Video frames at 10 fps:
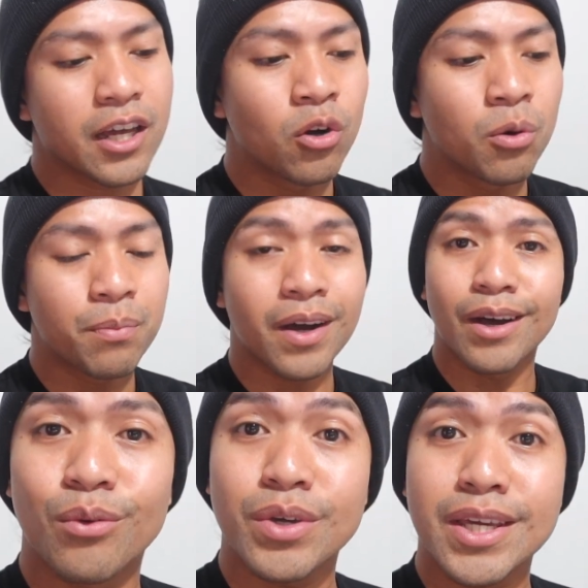I hope
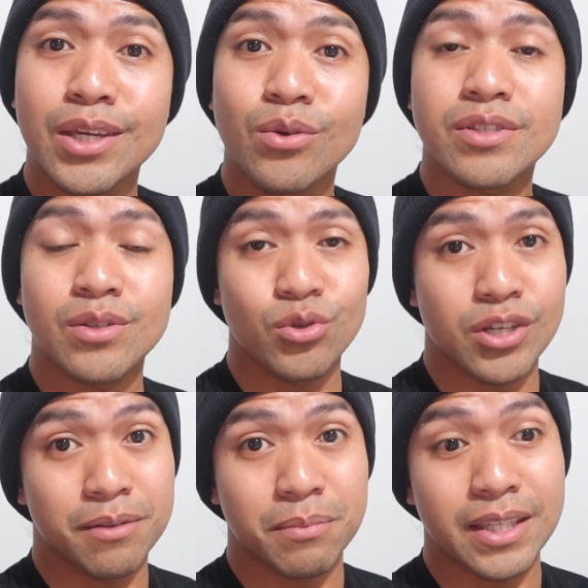we use
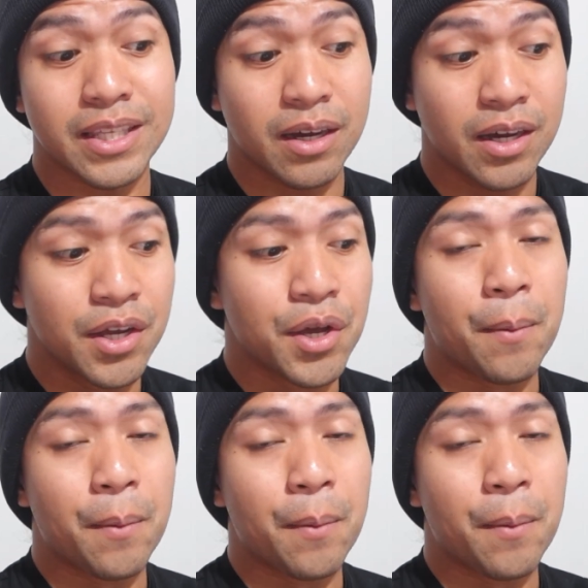social media